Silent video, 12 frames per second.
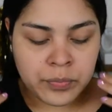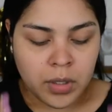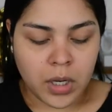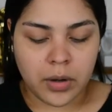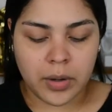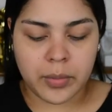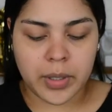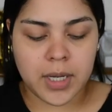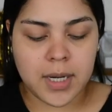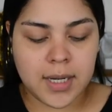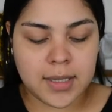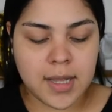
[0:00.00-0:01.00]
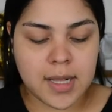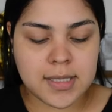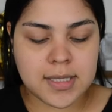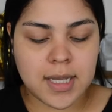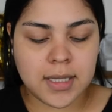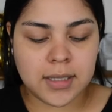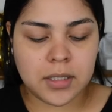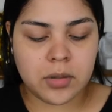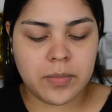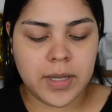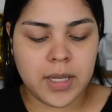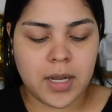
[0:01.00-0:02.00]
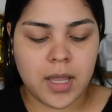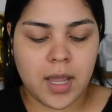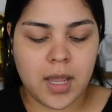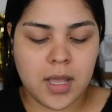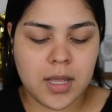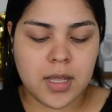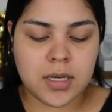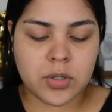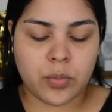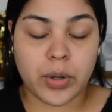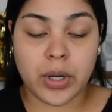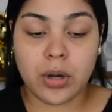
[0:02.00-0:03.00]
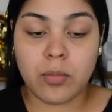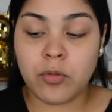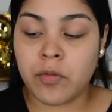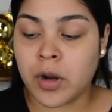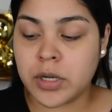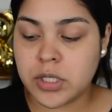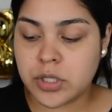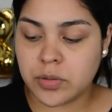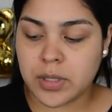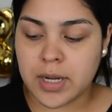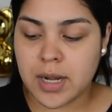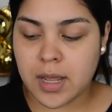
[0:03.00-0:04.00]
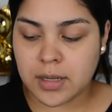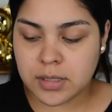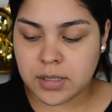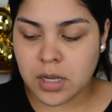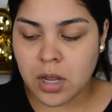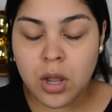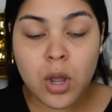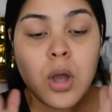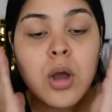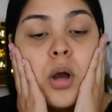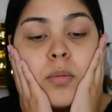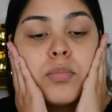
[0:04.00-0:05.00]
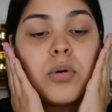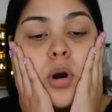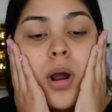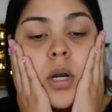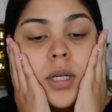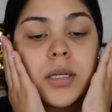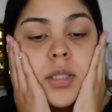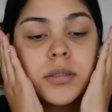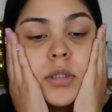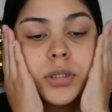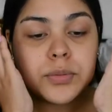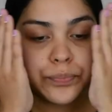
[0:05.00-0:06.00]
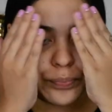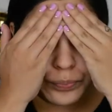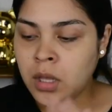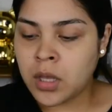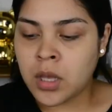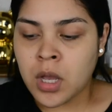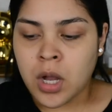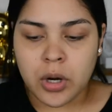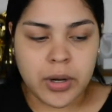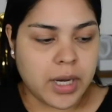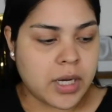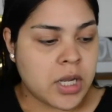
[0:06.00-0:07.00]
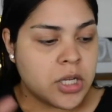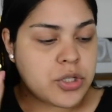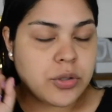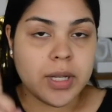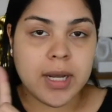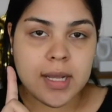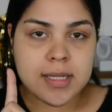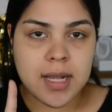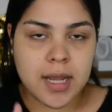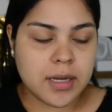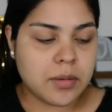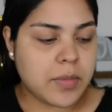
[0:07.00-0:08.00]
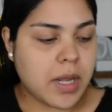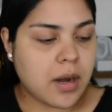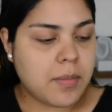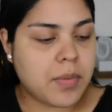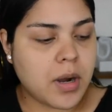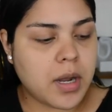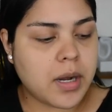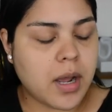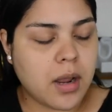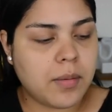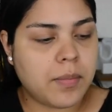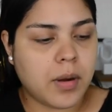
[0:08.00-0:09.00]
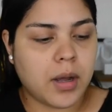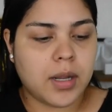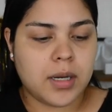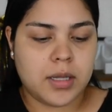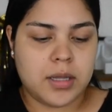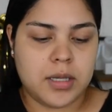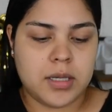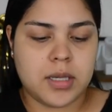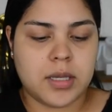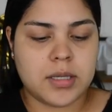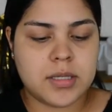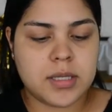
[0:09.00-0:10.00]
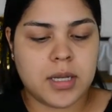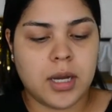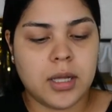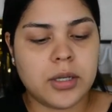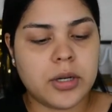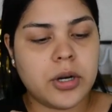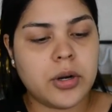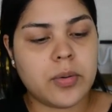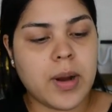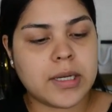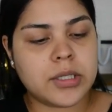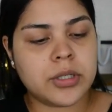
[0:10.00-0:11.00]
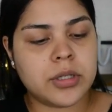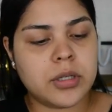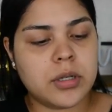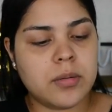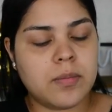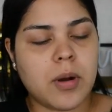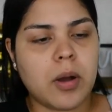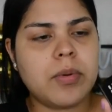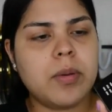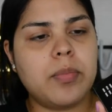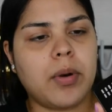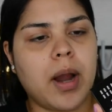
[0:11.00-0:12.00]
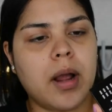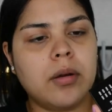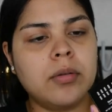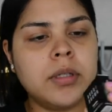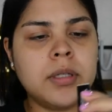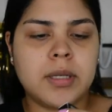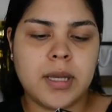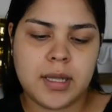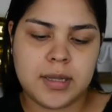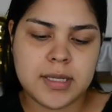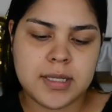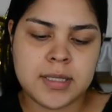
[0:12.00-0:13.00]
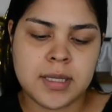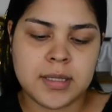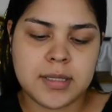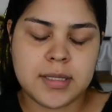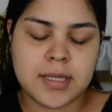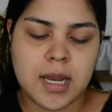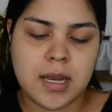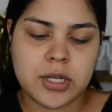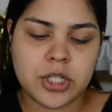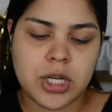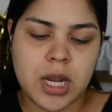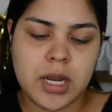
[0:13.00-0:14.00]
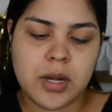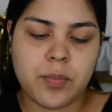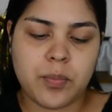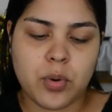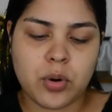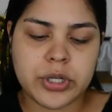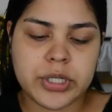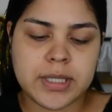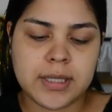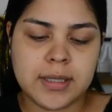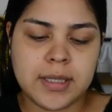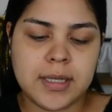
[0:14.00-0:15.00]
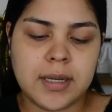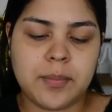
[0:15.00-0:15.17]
All right, we're gonna let that set a little bit and we're gonna move on into the next product. All right, so the next item that I bought this color corrector Bobbi Brown, and this is in the shade Porcelain